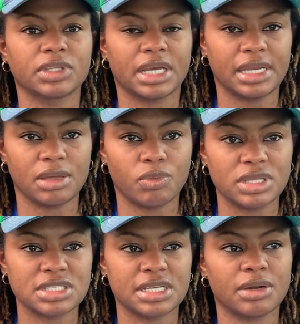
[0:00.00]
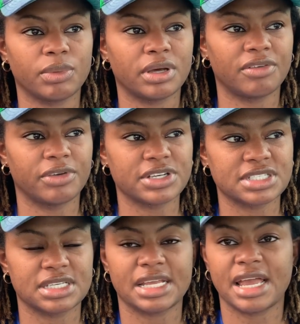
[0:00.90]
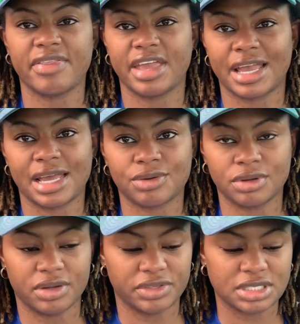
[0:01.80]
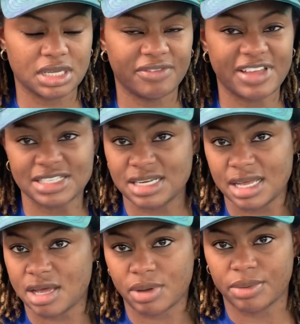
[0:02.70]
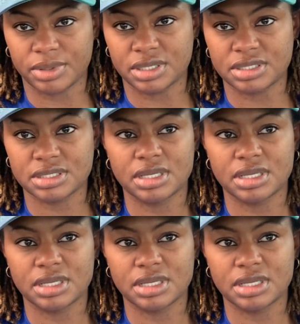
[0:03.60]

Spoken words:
and then once they're well versed in that, they add on other stuff. That's not how I was.